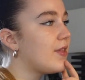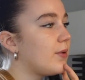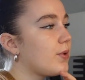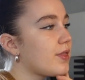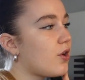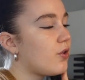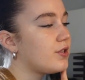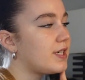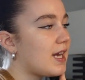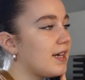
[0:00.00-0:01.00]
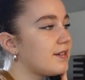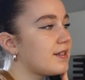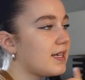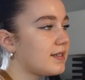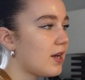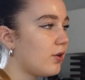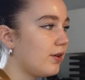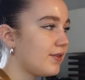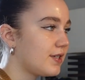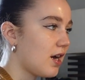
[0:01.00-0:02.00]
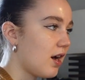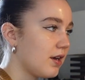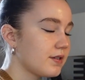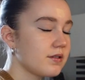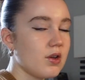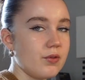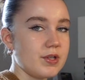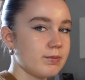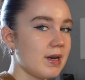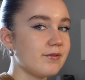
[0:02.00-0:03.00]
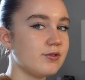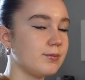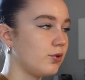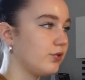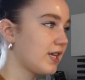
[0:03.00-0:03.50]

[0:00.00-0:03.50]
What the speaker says: then with Condé Nast, they set all of the tasks on this platform called